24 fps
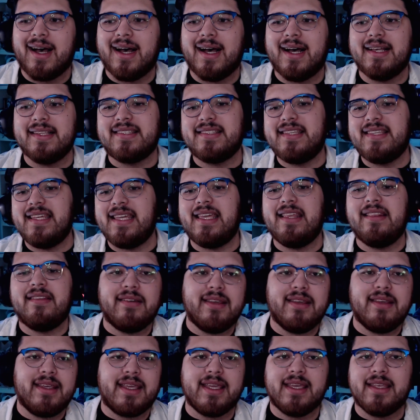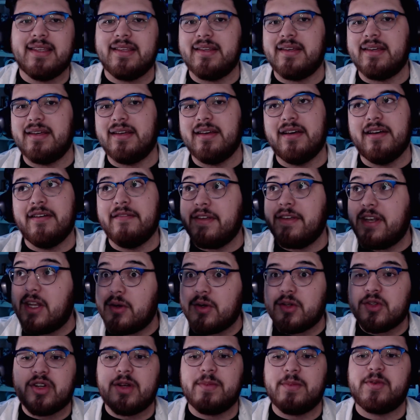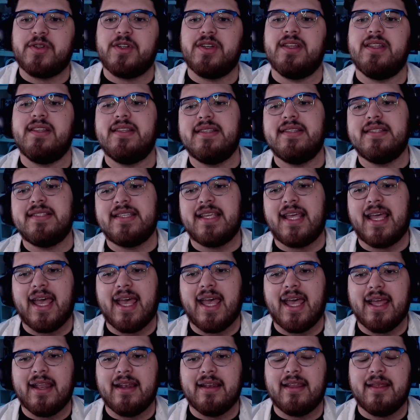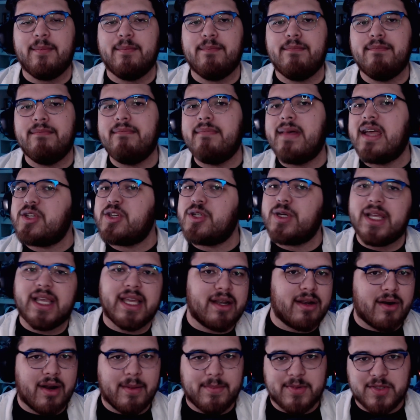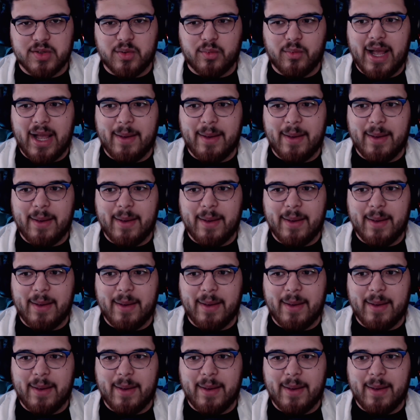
uh, sneaking the leak into video descriptions and mentioning it in our episode